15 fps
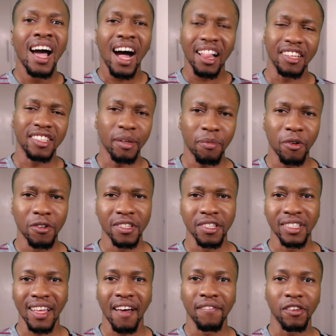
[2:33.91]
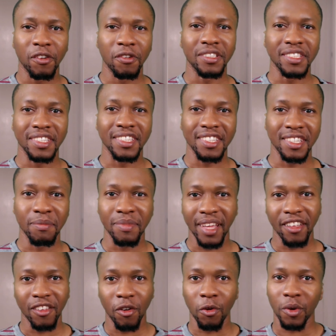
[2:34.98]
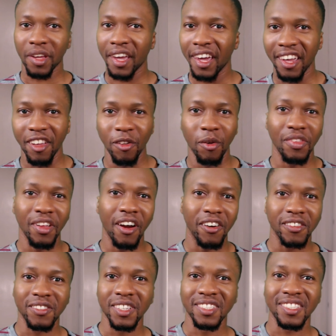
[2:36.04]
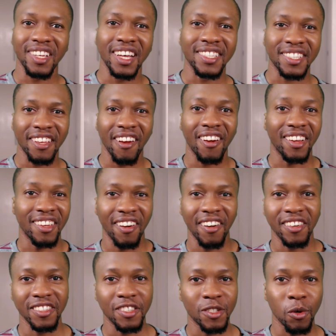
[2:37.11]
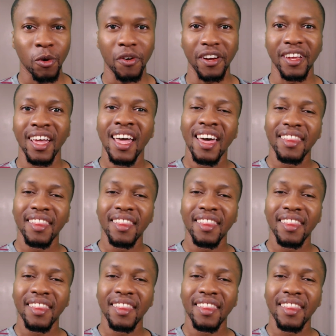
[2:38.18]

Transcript: a lot of persons have the criticism that, okay, Naruto and Sasuke are carrying the story.